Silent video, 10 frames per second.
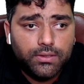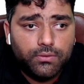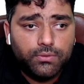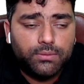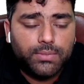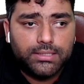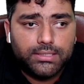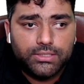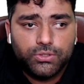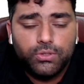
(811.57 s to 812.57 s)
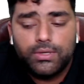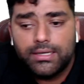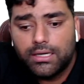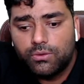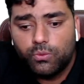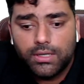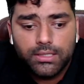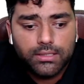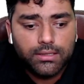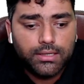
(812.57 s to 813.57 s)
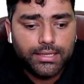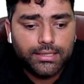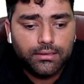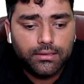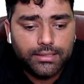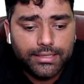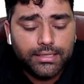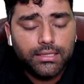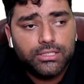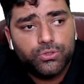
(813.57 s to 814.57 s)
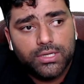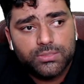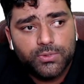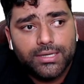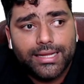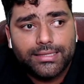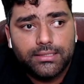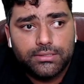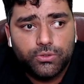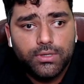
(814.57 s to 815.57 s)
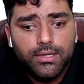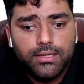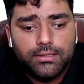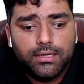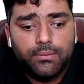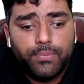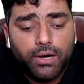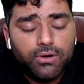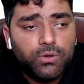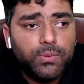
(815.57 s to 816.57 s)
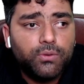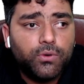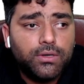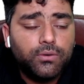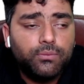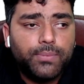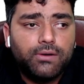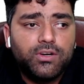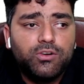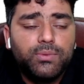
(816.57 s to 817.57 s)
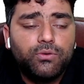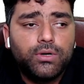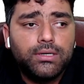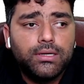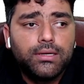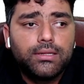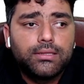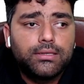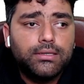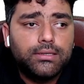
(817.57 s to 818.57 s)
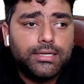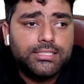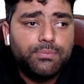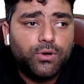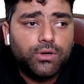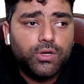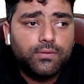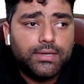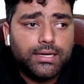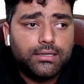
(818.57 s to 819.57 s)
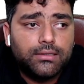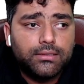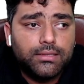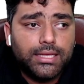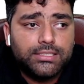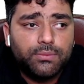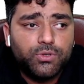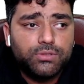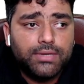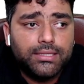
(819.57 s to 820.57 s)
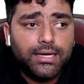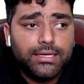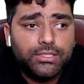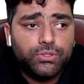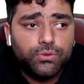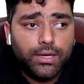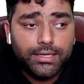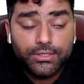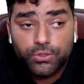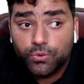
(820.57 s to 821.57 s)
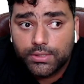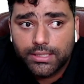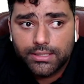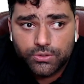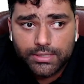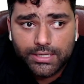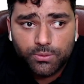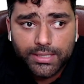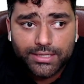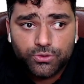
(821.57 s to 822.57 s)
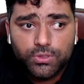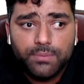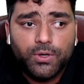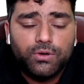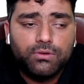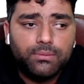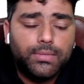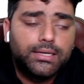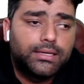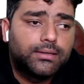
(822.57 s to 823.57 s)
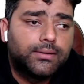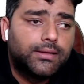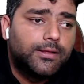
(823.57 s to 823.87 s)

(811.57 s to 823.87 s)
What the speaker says: 1 by 3. So you can convert like radicals to exponent like this. So the power will be what? The reciprocal of that. Like suppose we have the nth root here, so that will be x to the power 1 by n.